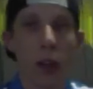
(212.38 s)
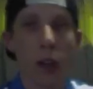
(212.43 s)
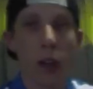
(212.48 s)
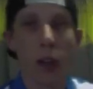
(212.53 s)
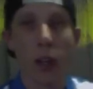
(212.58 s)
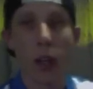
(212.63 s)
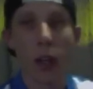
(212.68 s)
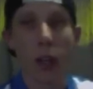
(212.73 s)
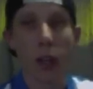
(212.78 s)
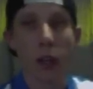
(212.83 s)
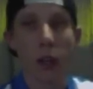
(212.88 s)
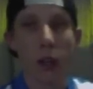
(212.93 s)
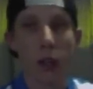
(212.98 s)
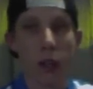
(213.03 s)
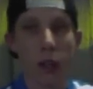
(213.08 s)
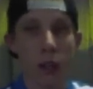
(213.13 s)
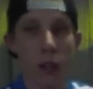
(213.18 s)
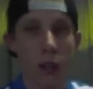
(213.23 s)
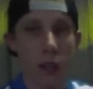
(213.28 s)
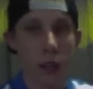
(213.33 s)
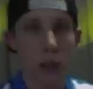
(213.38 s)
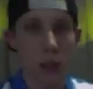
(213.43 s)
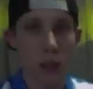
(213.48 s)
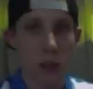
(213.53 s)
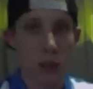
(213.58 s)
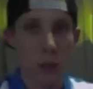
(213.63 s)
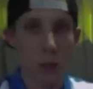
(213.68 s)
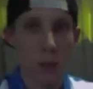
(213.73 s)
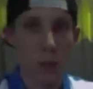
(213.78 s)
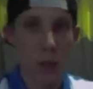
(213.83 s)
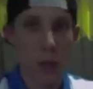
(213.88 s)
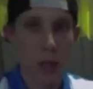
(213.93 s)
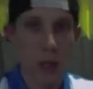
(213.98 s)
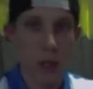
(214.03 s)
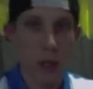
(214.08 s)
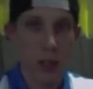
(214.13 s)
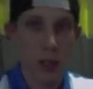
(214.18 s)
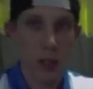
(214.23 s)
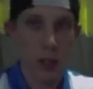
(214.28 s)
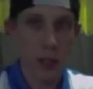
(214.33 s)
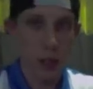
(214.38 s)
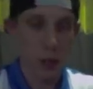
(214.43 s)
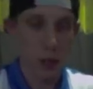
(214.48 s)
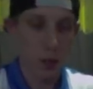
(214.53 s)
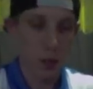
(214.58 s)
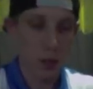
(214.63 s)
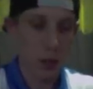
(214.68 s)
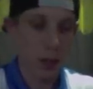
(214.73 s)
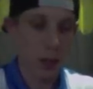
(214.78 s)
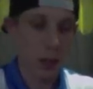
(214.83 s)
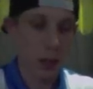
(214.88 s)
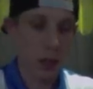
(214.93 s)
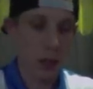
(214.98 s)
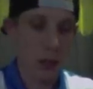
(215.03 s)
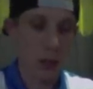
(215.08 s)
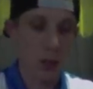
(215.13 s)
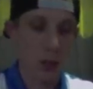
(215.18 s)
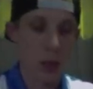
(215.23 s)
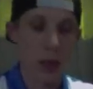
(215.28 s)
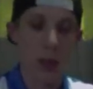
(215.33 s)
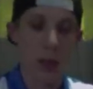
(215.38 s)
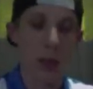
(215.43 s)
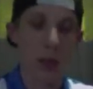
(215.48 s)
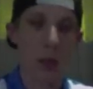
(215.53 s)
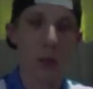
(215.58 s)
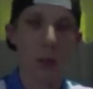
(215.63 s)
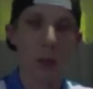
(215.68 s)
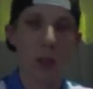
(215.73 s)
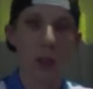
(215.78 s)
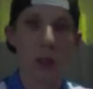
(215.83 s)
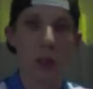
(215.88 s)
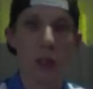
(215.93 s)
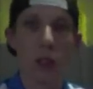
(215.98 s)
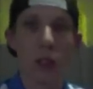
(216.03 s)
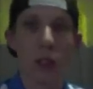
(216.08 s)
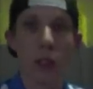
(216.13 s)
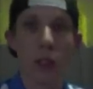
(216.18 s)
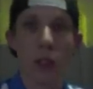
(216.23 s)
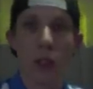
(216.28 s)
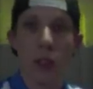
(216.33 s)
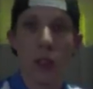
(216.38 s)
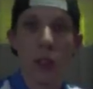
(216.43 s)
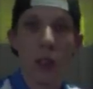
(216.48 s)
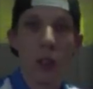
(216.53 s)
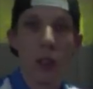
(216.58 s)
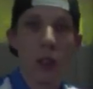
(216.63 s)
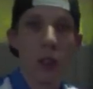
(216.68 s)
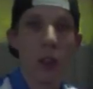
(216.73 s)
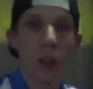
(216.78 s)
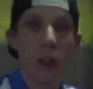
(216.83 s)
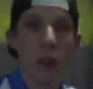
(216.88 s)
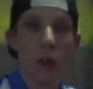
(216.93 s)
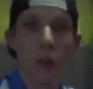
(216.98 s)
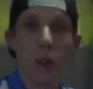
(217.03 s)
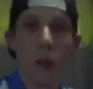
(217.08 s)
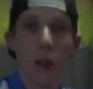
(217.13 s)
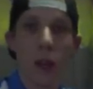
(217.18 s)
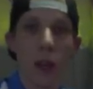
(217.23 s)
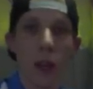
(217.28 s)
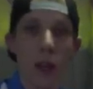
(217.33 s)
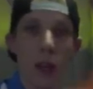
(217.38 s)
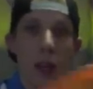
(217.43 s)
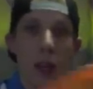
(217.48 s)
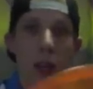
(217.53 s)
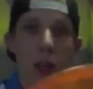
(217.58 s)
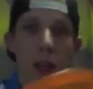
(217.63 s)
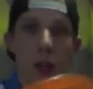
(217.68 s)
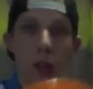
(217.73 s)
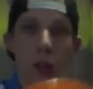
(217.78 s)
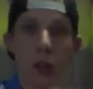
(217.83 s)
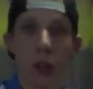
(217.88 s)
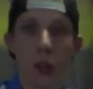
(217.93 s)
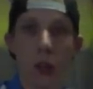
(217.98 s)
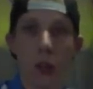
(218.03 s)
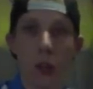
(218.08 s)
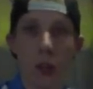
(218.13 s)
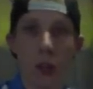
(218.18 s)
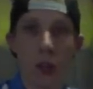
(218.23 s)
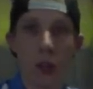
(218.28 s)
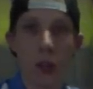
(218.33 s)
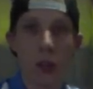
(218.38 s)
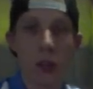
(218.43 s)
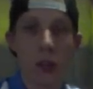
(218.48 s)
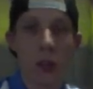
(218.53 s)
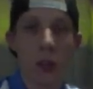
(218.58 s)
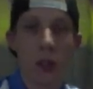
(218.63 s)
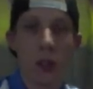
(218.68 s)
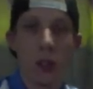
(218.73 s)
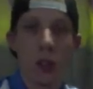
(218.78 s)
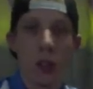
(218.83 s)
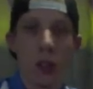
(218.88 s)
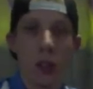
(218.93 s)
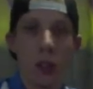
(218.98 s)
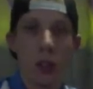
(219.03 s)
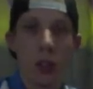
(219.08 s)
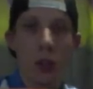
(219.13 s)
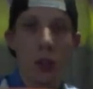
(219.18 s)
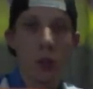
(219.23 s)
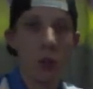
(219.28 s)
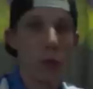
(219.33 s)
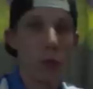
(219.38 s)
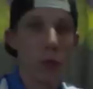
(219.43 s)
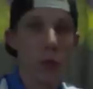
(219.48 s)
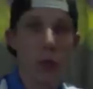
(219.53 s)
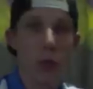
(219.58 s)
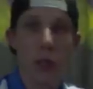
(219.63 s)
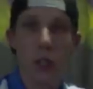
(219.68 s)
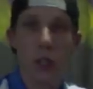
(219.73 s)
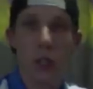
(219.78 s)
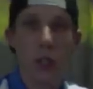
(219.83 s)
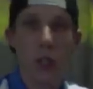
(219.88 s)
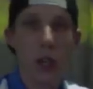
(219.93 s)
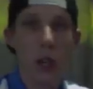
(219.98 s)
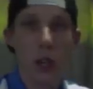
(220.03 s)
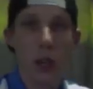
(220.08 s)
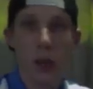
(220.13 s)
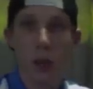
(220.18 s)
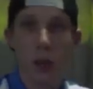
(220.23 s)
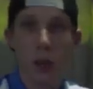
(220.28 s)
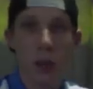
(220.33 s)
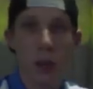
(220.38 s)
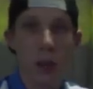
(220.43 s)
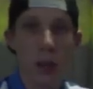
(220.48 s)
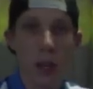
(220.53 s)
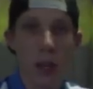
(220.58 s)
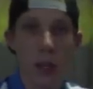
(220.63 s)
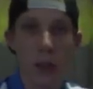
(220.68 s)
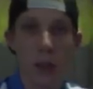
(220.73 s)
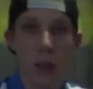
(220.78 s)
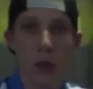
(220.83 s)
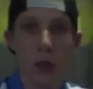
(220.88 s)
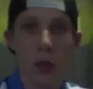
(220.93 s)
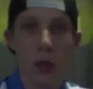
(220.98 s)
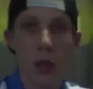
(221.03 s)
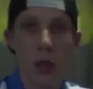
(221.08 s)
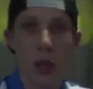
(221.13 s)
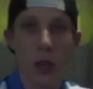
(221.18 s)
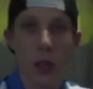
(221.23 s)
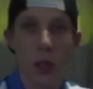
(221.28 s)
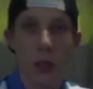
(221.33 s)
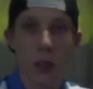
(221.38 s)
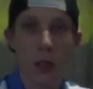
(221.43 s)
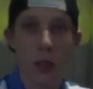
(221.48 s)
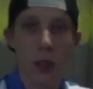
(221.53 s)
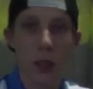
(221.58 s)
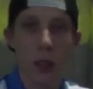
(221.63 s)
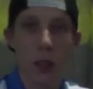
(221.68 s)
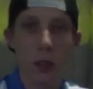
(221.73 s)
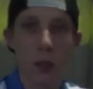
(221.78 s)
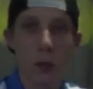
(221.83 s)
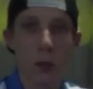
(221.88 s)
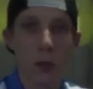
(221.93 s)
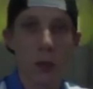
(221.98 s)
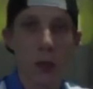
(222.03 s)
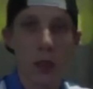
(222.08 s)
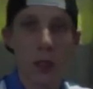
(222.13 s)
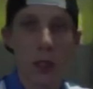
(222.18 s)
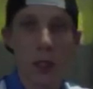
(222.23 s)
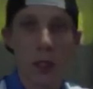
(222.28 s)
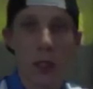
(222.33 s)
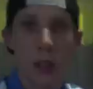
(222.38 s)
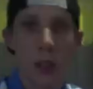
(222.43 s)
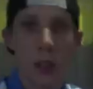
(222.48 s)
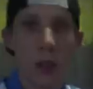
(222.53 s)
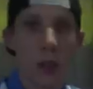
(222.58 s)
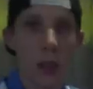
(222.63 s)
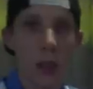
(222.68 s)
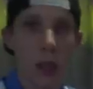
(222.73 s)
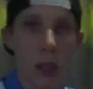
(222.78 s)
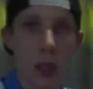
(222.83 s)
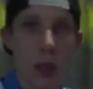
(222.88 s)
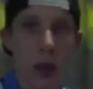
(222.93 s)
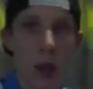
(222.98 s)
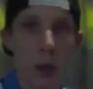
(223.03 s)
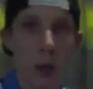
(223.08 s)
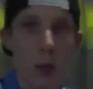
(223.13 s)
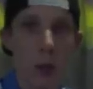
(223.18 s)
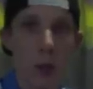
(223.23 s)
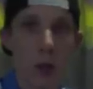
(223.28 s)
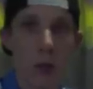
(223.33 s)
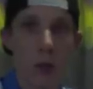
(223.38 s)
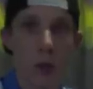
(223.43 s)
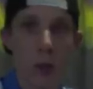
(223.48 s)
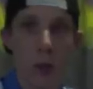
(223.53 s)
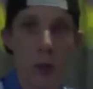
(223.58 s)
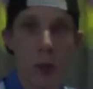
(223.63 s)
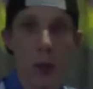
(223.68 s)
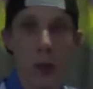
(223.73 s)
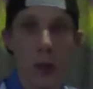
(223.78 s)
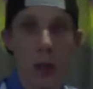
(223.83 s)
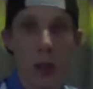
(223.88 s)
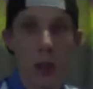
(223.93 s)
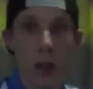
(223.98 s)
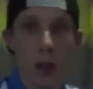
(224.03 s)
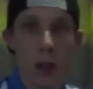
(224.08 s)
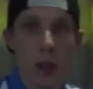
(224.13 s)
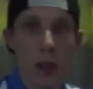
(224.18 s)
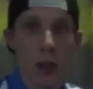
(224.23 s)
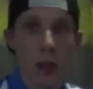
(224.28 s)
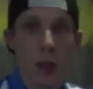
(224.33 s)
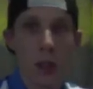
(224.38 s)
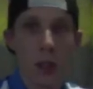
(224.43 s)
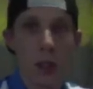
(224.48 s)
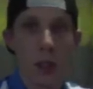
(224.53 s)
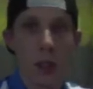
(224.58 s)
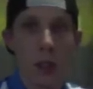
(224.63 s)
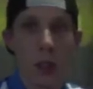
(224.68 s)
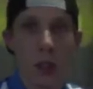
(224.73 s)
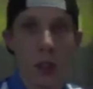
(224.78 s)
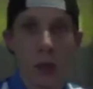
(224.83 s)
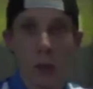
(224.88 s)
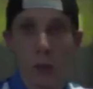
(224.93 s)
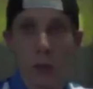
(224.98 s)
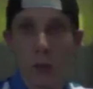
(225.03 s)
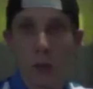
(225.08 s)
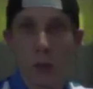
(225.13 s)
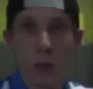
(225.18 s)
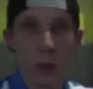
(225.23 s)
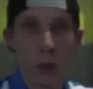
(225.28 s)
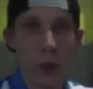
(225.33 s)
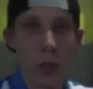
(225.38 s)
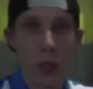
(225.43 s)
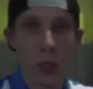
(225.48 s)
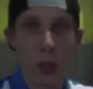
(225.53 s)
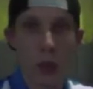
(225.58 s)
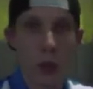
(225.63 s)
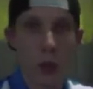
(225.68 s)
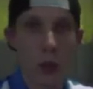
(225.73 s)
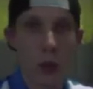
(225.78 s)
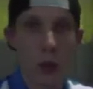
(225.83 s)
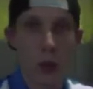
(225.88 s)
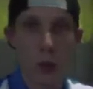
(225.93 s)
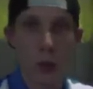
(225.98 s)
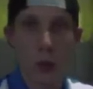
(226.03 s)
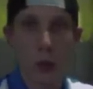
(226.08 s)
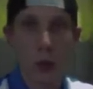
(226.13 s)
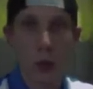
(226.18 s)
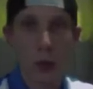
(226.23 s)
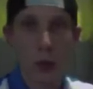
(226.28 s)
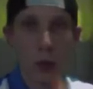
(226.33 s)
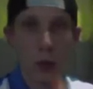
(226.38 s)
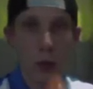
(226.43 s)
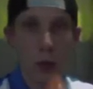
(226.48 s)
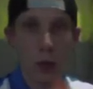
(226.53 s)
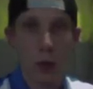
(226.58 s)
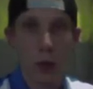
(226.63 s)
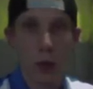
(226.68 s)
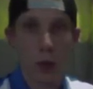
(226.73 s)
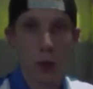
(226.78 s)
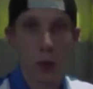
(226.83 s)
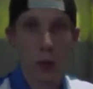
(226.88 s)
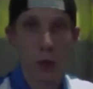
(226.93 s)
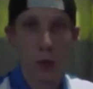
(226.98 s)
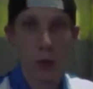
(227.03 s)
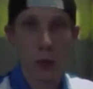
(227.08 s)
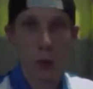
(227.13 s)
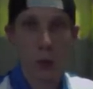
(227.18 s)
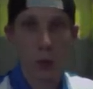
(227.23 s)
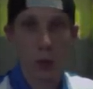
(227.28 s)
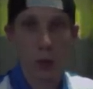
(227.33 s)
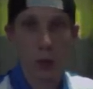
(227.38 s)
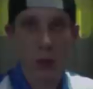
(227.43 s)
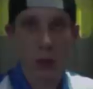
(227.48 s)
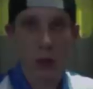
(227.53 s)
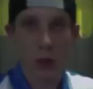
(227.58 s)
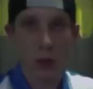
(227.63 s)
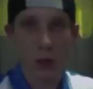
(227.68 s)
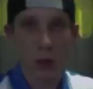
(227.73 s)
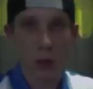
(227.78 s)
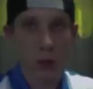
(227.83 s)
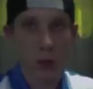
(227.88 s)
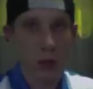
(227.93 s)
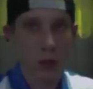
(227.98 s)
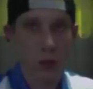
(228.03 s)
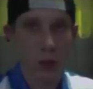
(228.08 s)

and this disc is amazing. I feel like I could do anything with this disc. Throw an anhyzer, straight shot, hyzer shot. You can get a lot of movement with it. It's really controllable. I'll throw it in the woods.